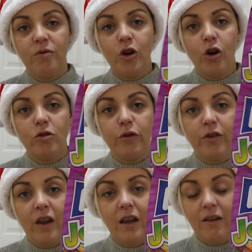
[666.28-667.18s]

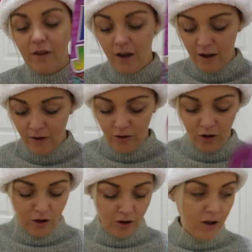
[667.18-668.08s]
Cole's these.
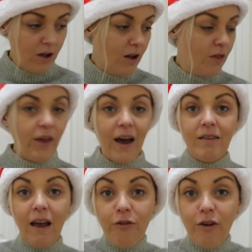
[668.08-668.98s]
So that
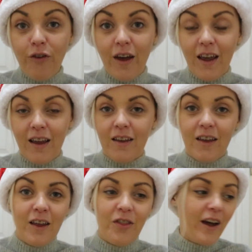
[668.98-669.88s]
is everything.
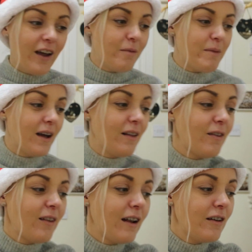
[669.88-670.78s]
That is my
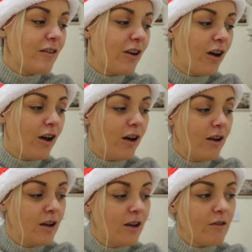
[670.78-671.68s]

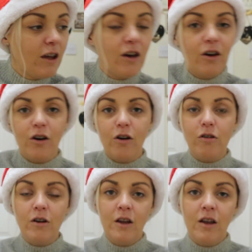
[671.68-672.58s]
Santa
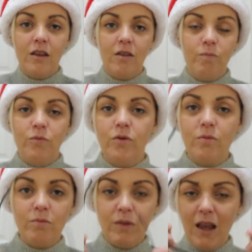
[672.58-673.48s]
little
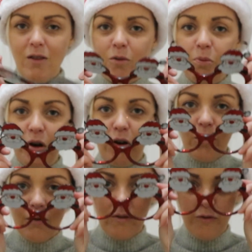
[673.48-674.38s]
inspo